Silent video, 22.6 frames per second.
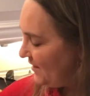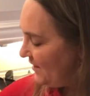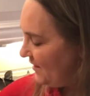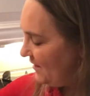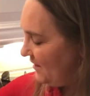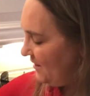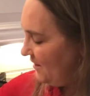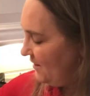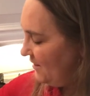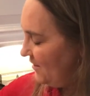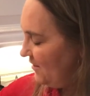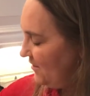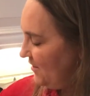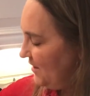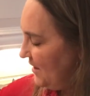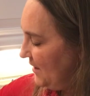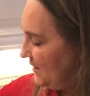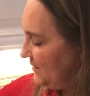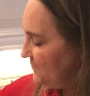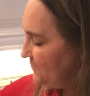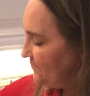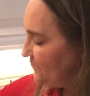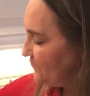
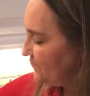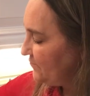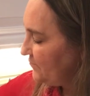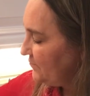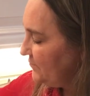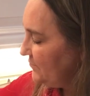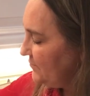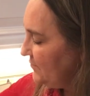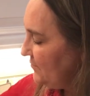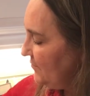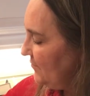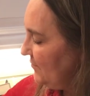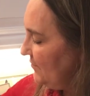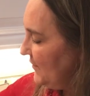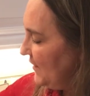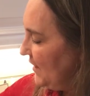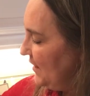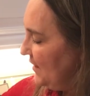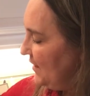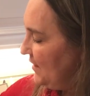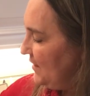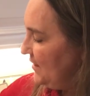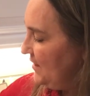Alright.
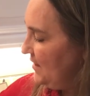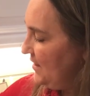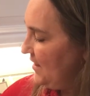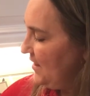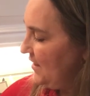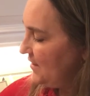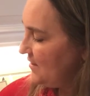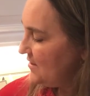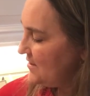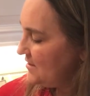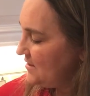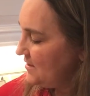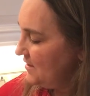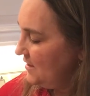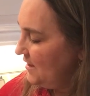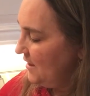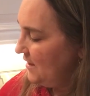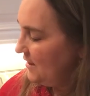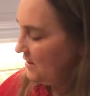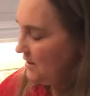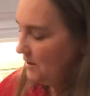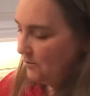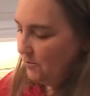Next
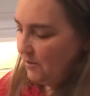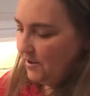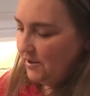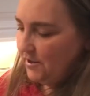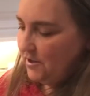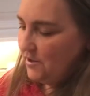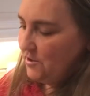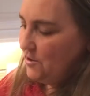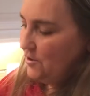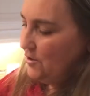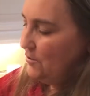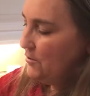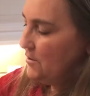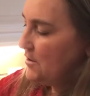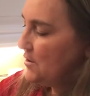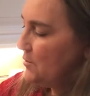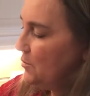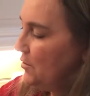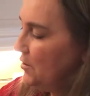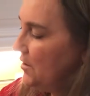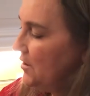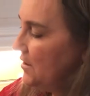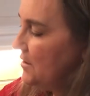thing that we're going to do is
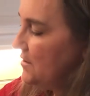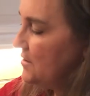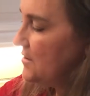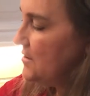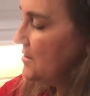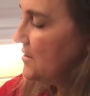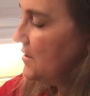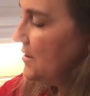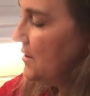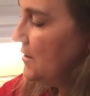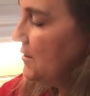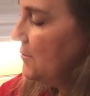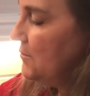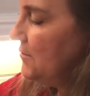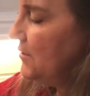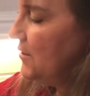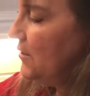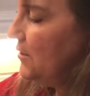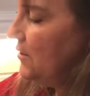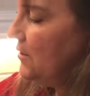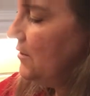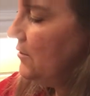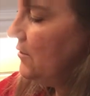put in some
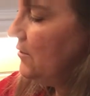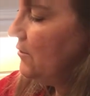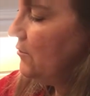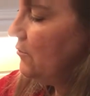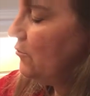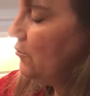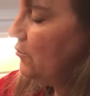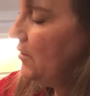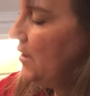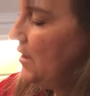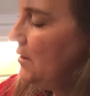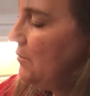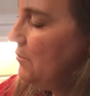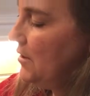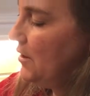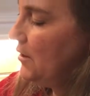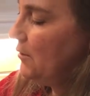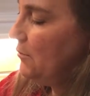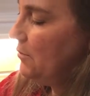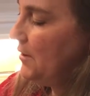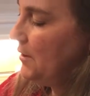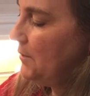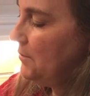red
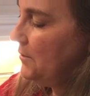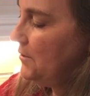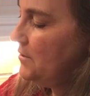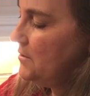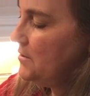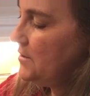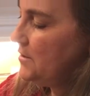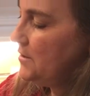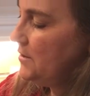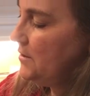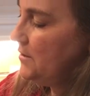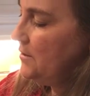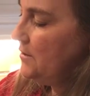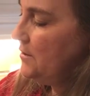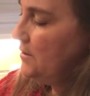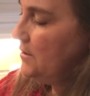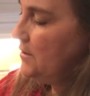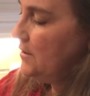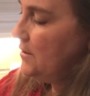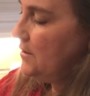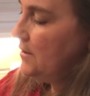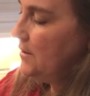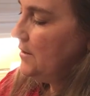bell peppers here.
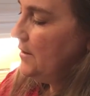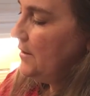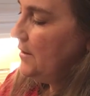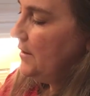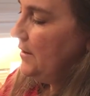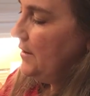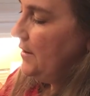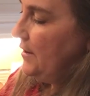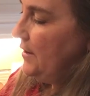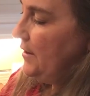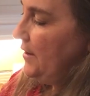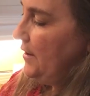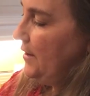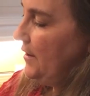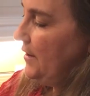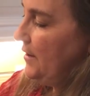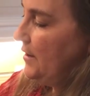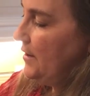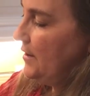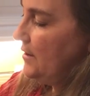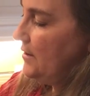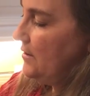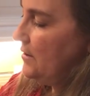
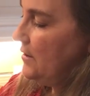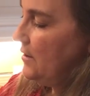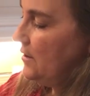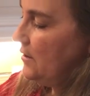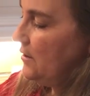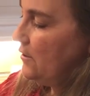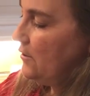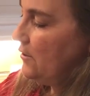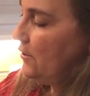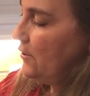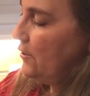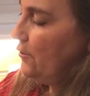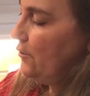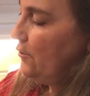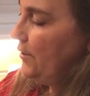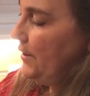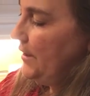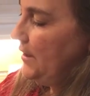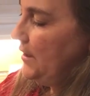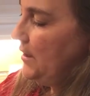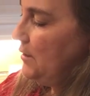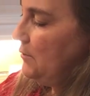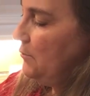And then our
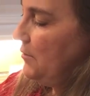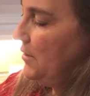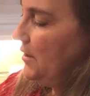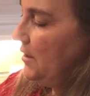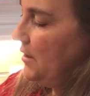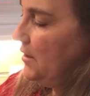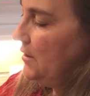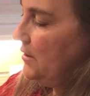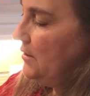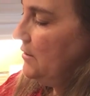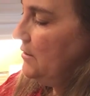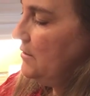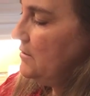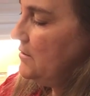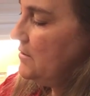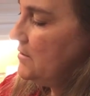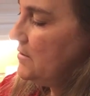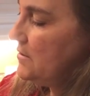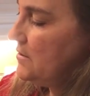green bells.